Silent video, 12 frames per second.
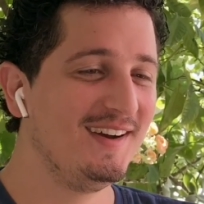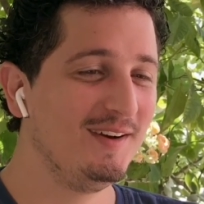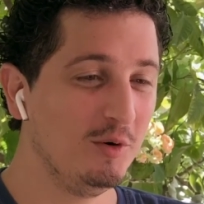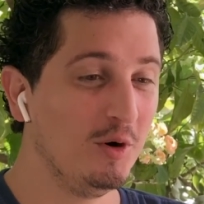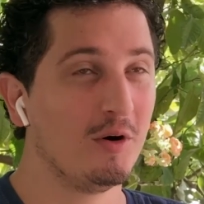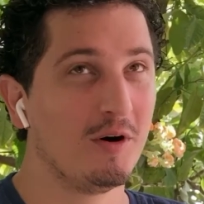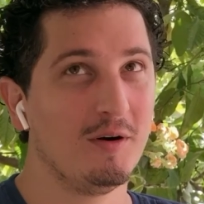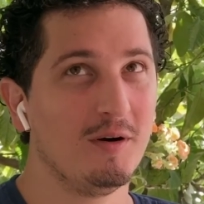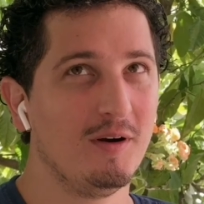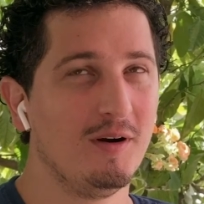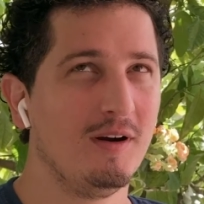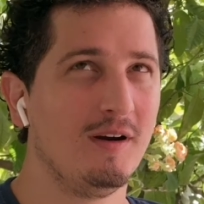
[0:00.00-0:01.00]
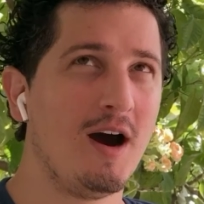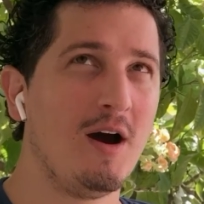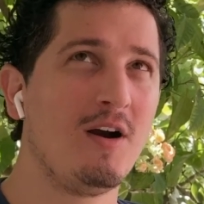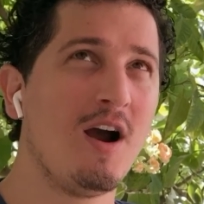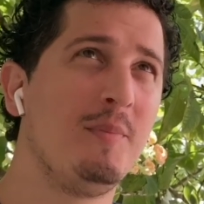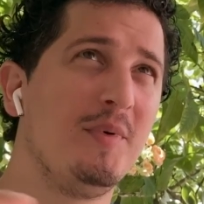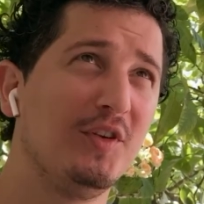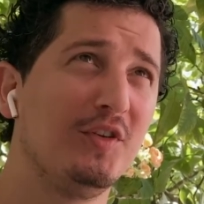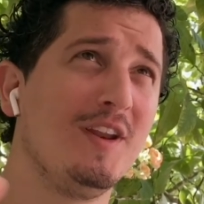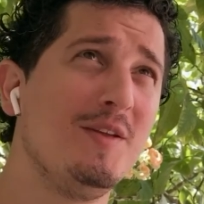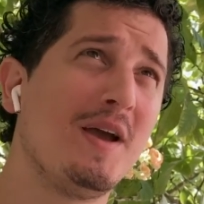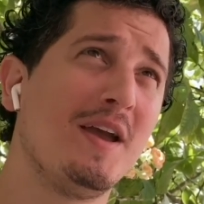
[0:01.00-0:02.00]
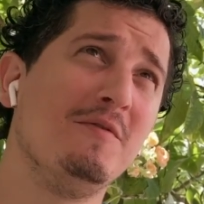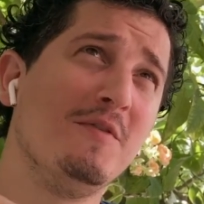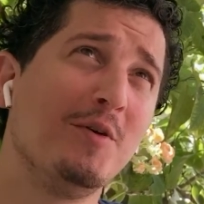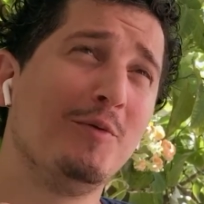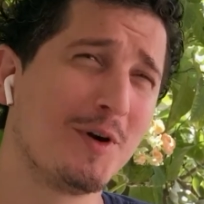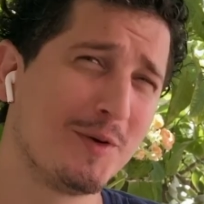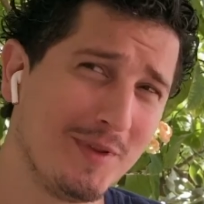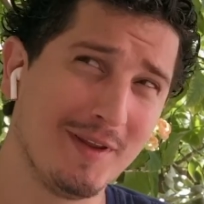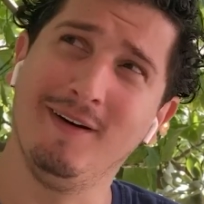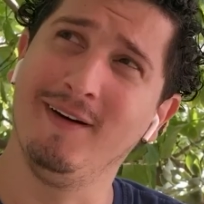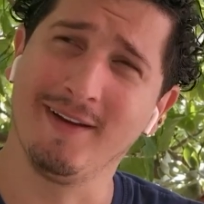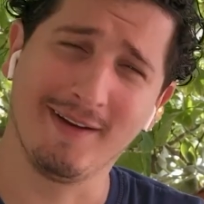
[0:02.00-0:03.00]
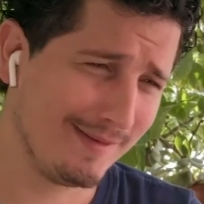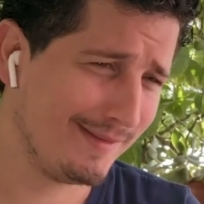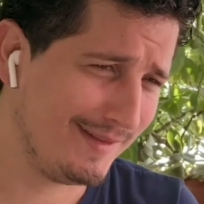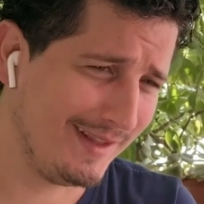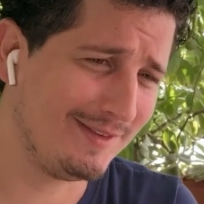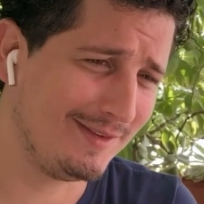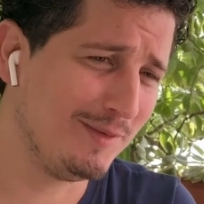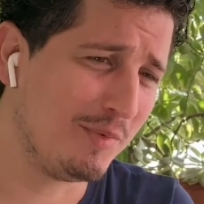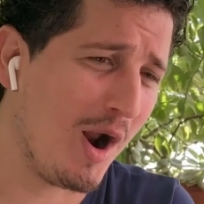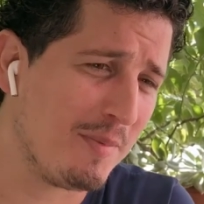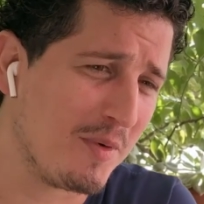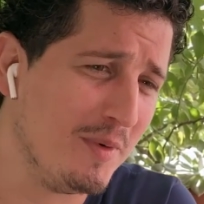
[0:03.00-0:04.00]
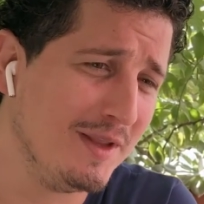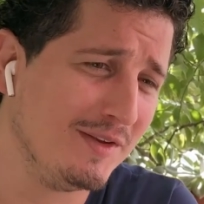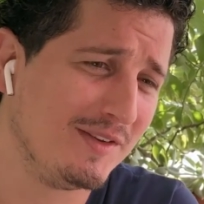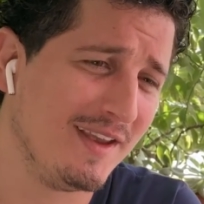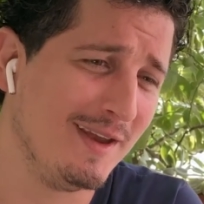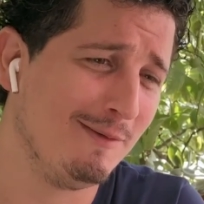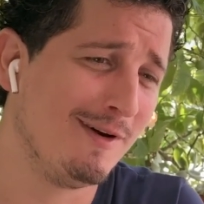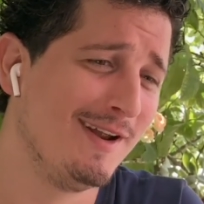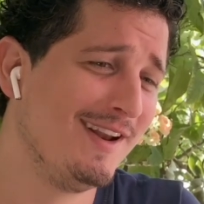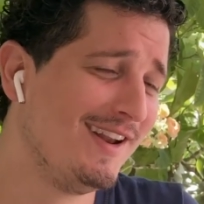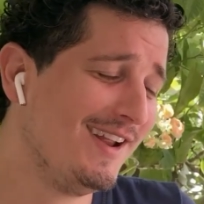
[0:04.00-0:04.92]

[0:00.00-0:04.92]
Or how composition API in Vue works with Ionic. That's the proper way to say it, right?